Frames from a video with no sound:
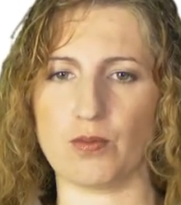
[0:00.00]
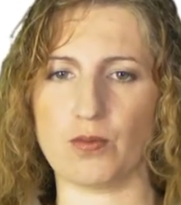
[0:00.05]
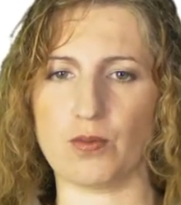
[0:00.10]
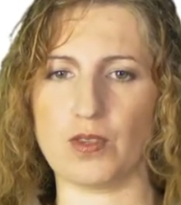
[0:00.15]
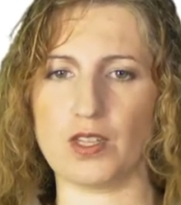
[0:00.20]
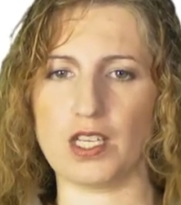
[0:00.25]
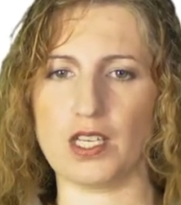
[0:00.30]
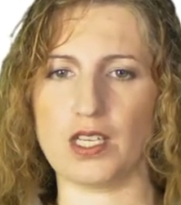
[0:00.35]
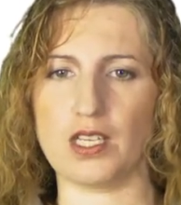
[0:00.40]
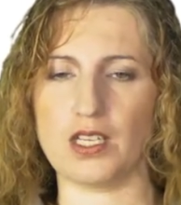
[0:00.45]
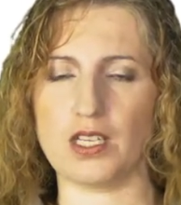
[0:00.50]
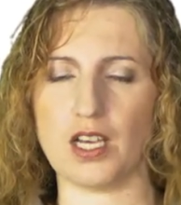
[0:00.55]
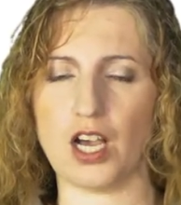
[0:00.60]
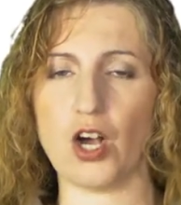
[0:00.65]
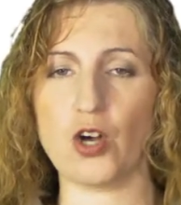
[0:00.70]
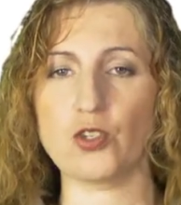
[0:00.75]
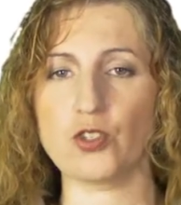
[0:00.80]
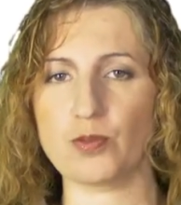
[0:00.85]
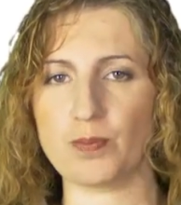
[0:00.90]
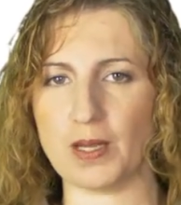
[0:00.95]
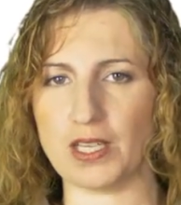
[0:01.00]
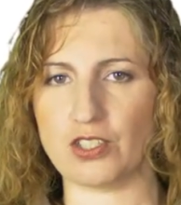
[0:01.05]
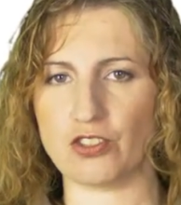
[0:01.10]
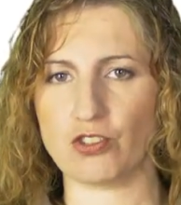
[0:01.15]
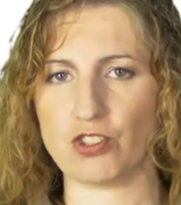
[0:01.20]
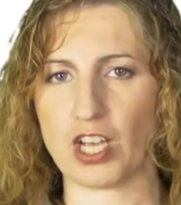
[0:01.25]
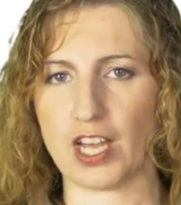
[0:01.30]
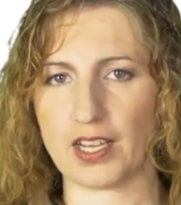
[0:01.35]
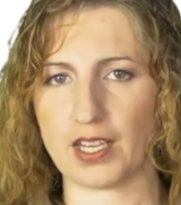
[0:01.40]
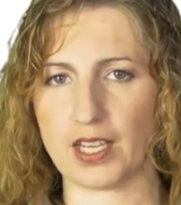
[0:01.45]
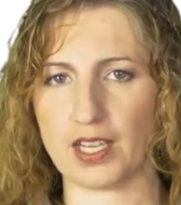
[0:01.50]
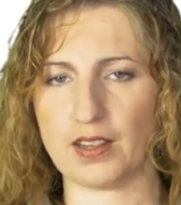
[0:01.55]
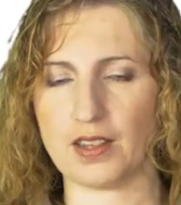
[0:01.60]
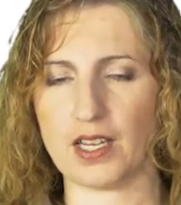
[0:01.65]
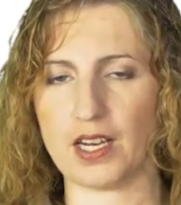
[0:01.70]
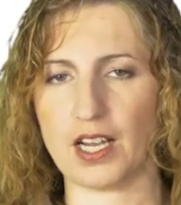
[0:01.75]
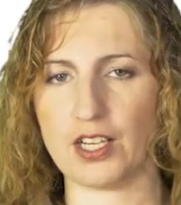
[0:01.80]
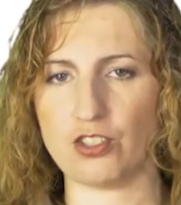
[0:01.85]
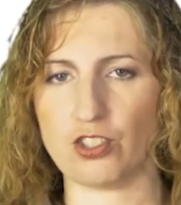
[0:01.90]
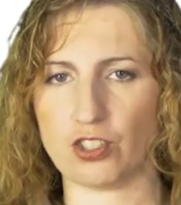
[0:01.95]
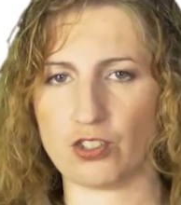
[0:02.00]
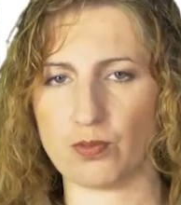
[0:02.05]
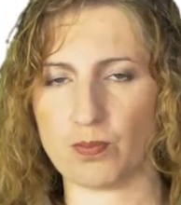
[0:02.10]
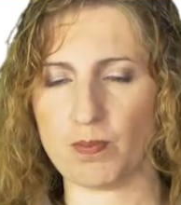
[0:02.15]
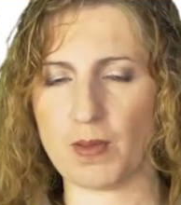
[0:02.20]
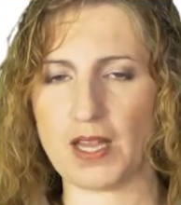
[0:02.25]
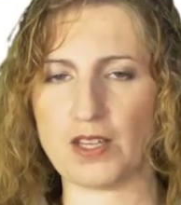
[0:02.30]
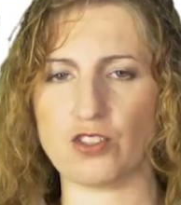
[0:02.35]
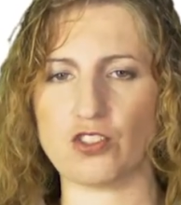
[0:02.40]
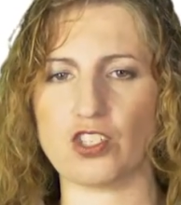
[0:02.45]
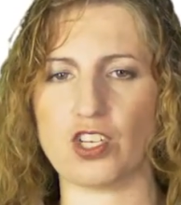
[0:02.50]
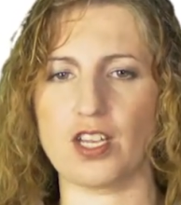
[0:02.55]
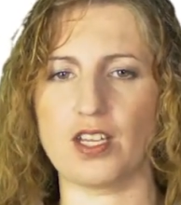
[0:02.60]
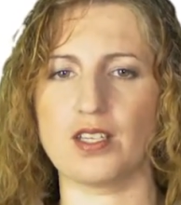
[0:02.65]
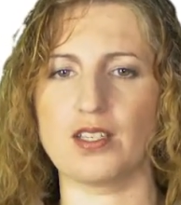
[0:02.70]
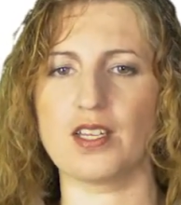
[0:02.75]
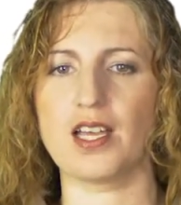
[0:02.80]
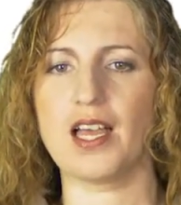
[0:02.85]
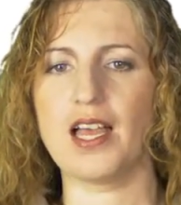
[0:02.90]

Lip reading: the host-based checking that I just mentioned.